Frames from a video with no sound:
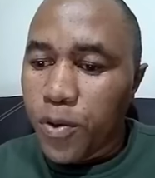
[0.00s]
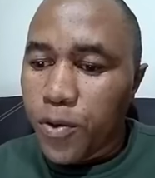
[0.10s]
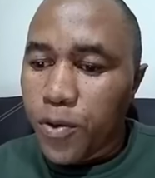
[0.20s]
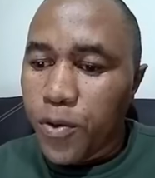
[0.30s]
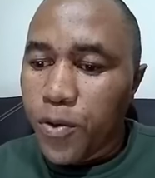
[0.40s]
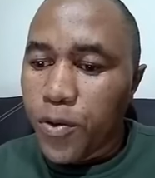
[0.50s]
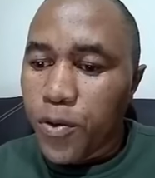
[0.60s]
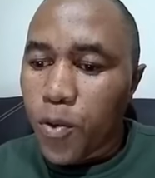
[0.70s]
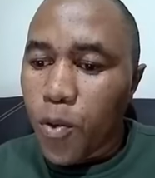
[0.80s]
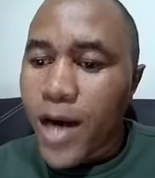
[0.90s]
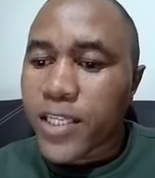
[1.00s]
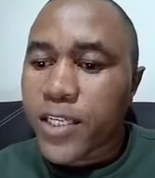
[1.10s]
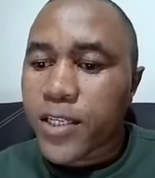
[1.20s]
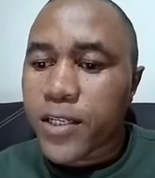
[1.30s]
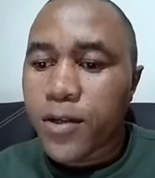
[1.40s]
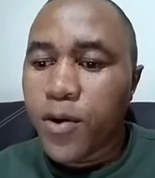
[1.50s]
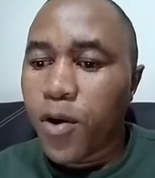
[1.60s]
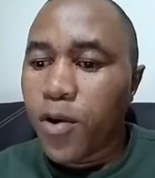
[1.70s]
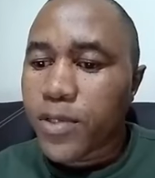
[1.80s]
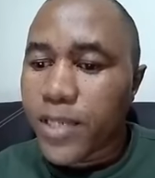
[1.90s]
you, you, you watch
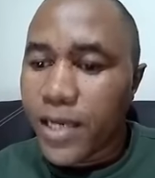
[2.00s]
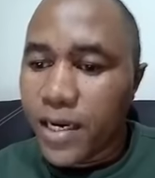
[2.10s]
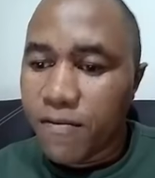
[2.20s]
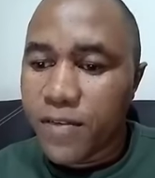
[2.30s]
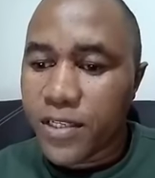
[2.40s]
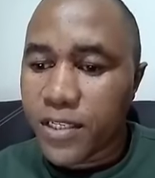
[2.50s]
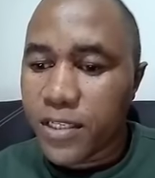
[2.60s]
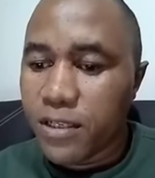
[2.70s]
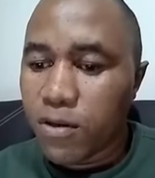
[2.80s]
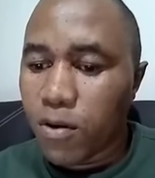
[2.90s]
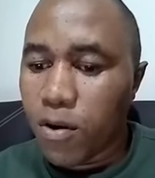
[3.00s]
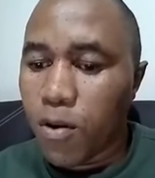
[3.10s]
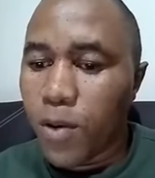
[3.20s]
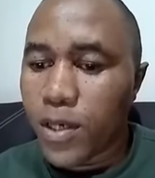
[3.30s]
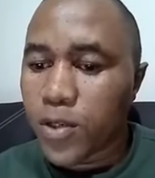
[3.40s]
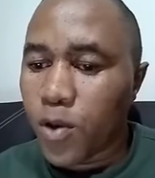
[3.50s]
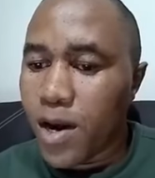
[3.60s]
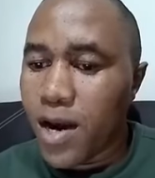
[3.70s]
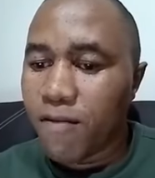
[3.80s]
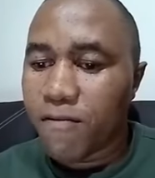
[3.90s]
your television or
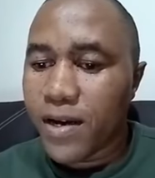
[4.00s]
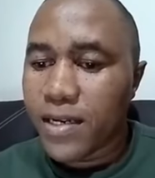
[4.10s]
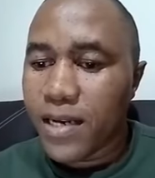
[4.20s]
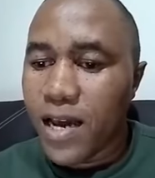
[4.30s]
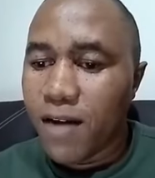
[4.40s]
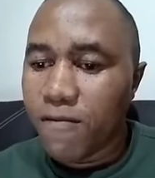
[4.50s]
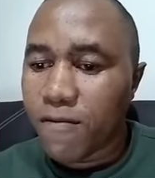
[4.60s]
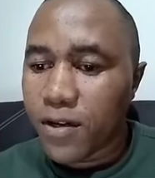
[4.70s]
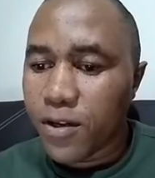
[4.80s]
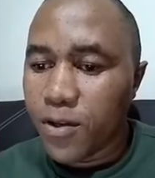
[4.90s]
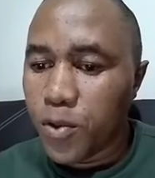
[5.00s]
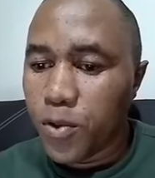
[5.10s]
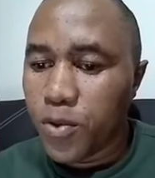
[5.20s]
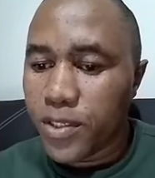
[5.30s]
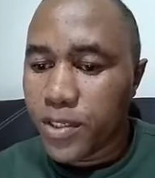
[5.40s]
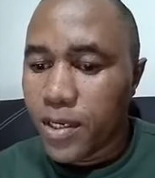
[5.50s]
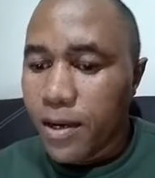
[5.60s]
whatsoever in every news,